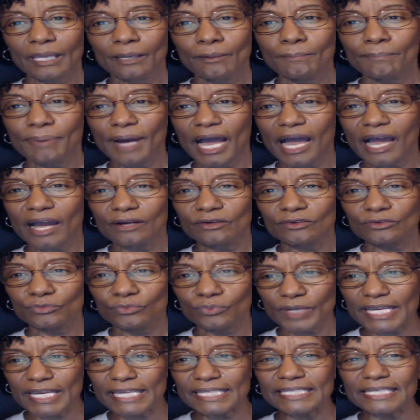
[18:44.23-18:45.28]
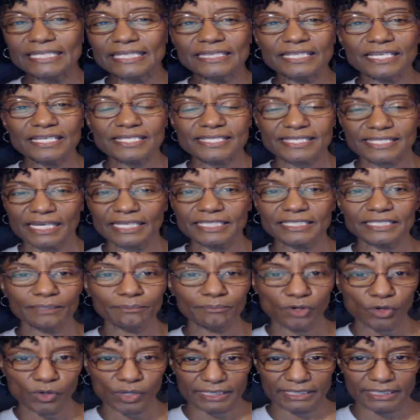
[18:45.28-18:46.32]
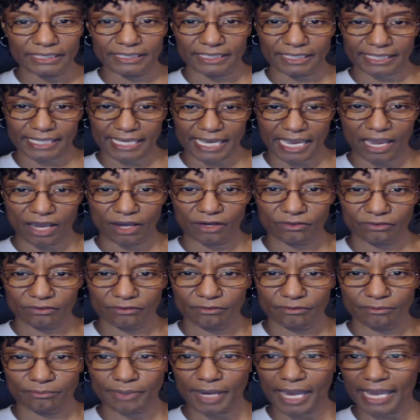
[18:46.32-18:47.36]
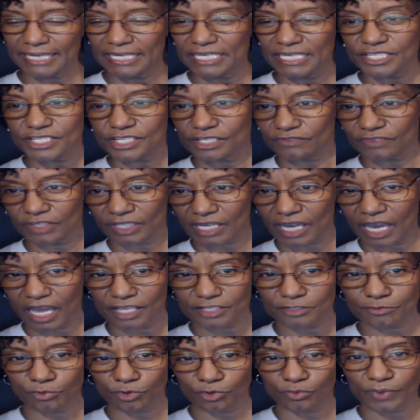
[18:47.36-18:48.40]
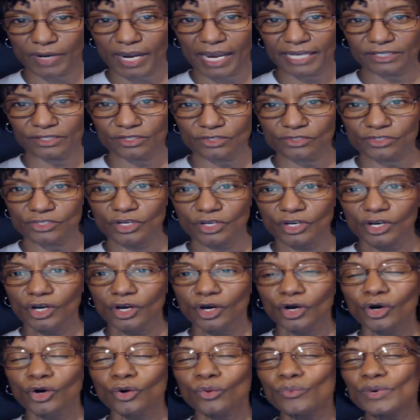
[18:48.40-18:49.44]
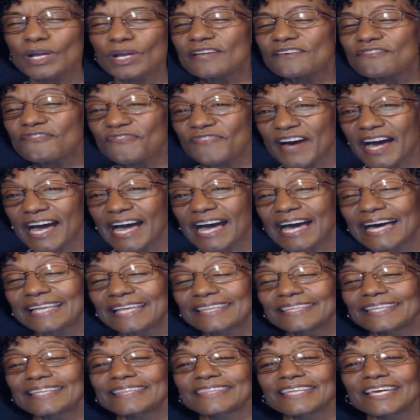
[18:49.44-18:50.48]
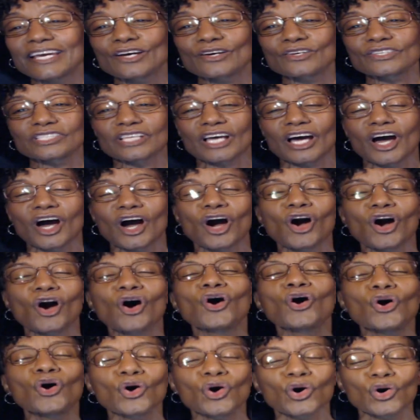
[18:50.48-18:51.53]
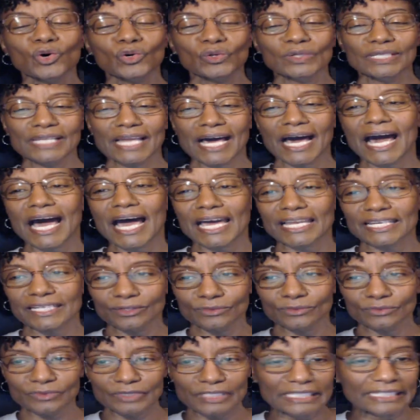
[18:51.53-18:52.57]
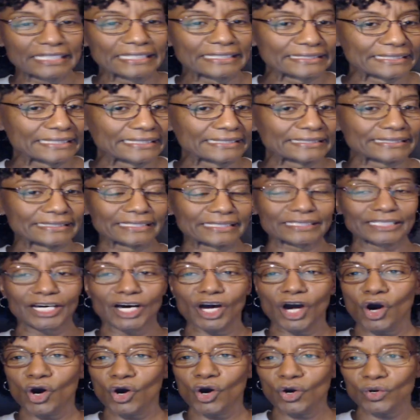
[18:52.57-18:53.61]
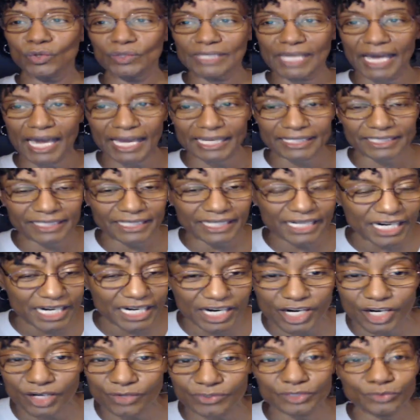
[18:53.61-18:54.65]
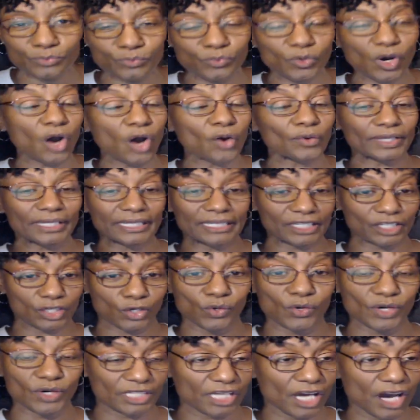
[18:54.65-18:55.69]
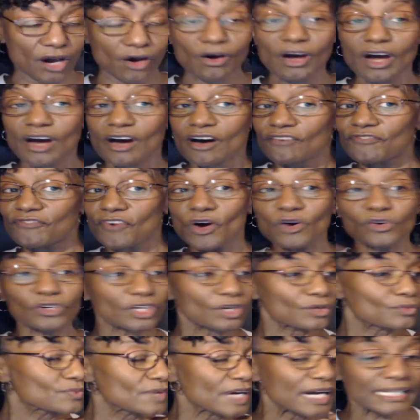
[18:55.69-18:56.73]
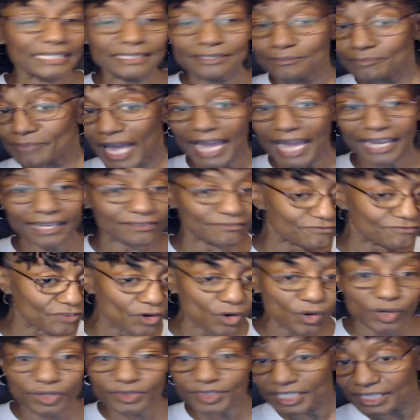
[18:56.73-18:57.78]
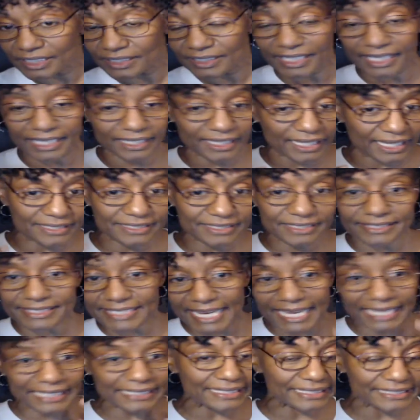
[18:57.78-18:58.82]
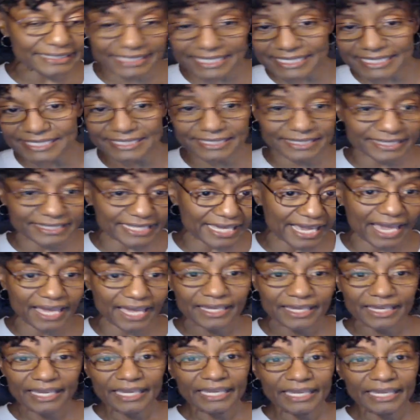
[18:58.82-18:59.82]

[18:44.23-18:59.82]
by reading the Sunday morning account by each of the gospel writers, we find that there is a whole lot of running and a whole lot of hurried walking going on. Folk are running back and forth and, and, and telling this and that.